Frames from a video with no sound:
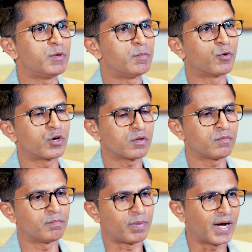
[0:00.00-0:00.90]
been put
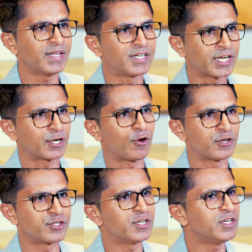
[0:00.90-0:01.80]
by the
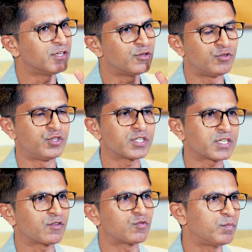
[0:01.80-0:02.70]
technology. You just
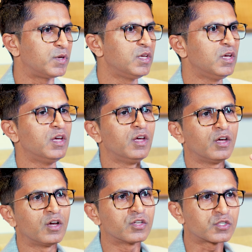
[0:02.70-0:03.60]
have to be
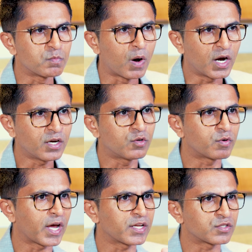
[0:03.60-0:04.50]
smart to
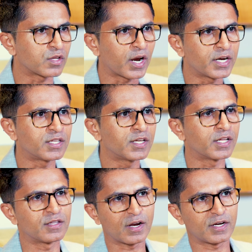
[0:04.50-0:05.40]
catch the right thing
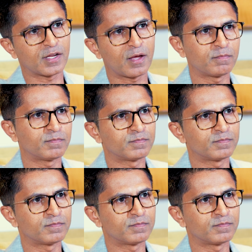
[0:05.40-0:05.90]
at the right time.